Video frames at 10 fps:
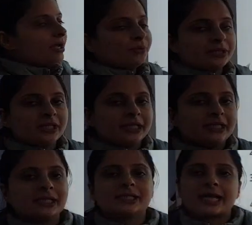were the
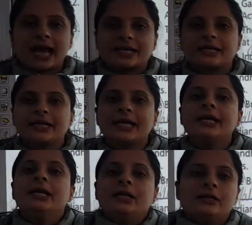Indians angry
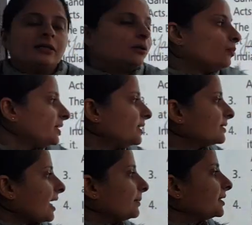with the
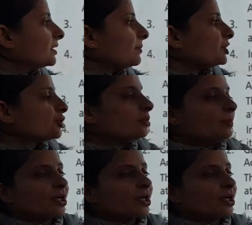Simon Commission?